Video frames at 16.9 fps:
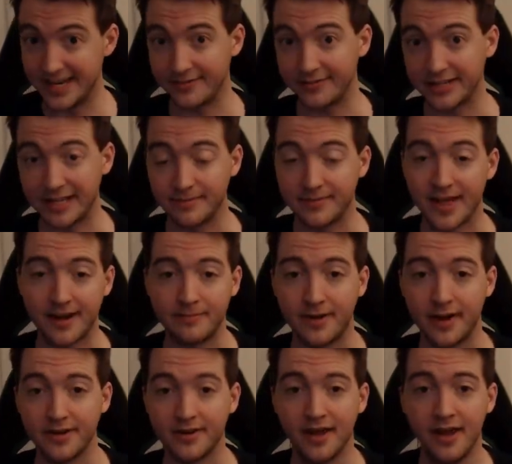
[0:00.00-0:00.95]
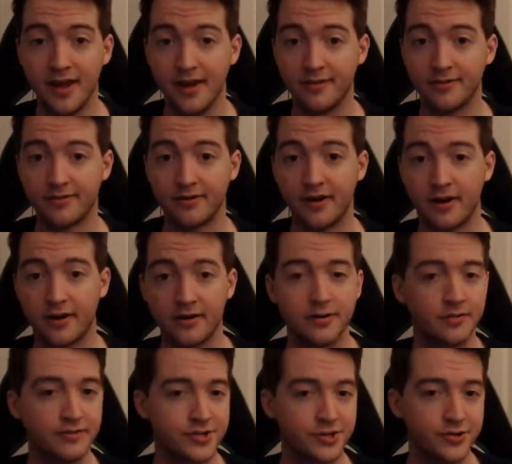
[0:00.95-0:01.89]
Definitely keep that in mind. For
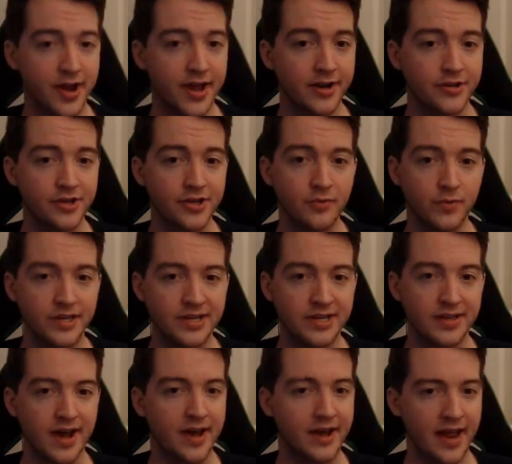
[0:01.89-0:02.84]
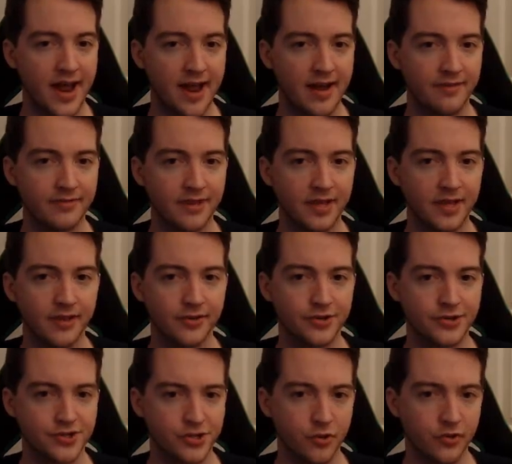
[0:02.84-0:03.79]
our strategy, we did not have the
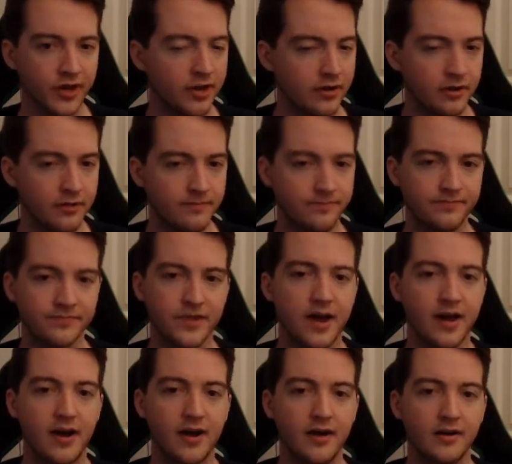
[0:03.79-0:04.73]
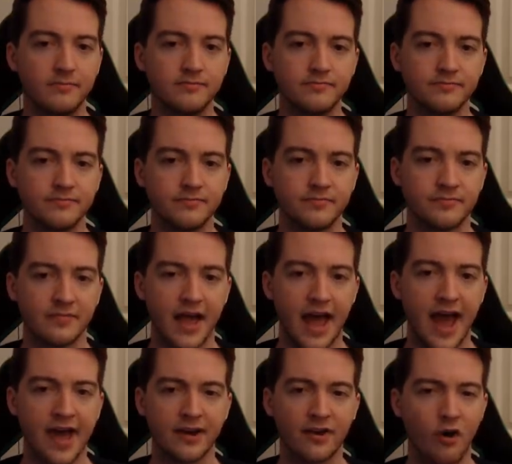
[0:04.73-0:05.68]
healers soaking
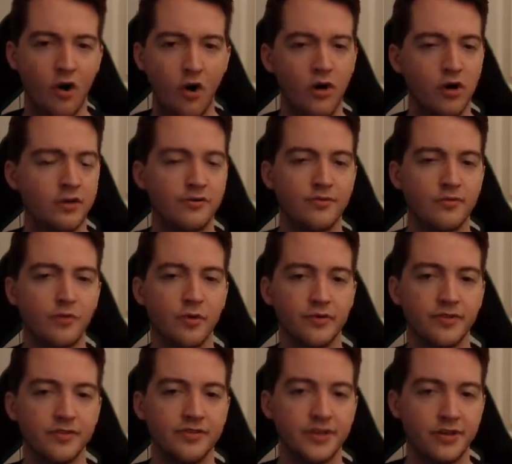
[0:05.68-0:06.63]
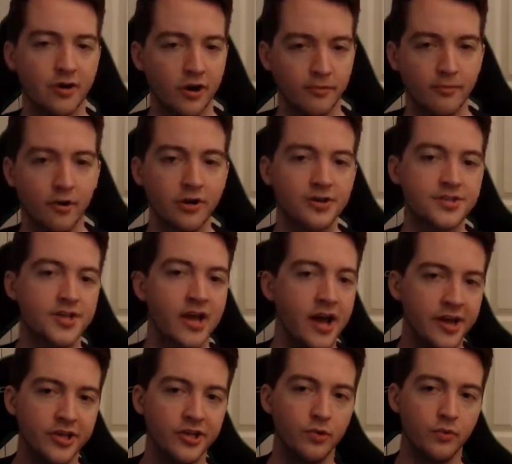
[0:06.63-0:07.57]
at all for the Dark Marks.
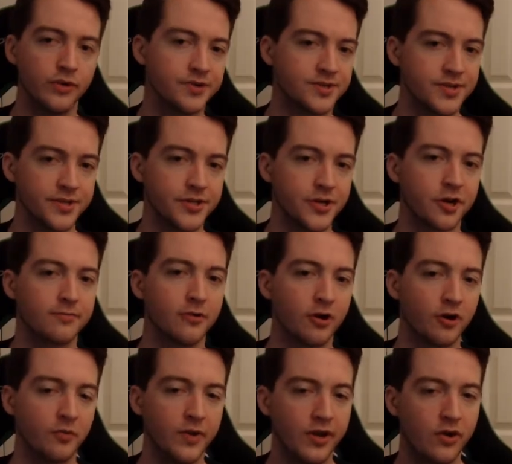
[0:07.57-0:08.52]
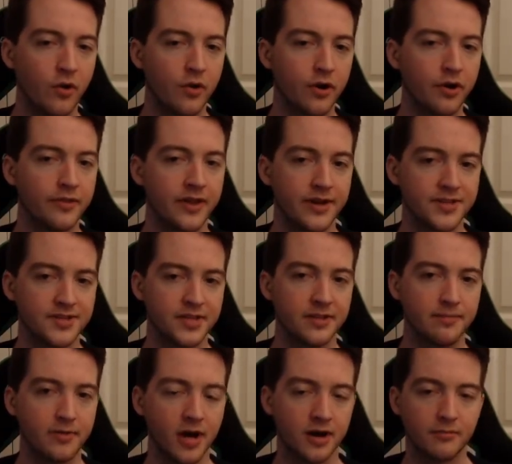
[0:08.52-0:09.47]
You will see the Dark Mark weak aura that is
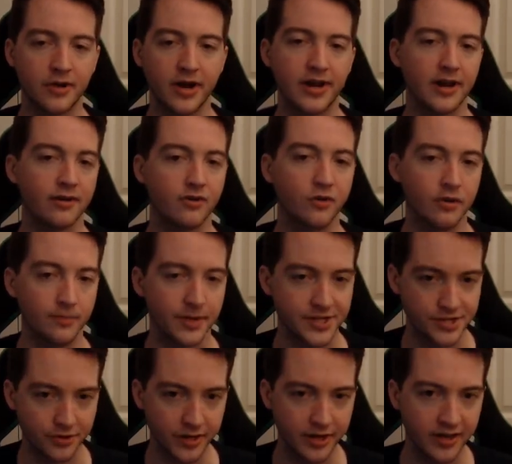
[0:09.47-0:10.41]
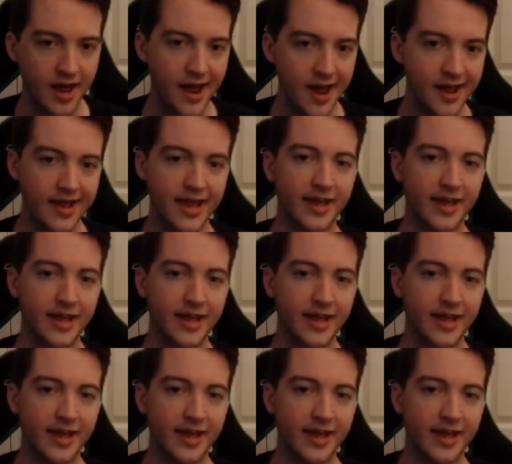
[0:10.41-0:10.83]
in the bottom right-hand corner of my screen.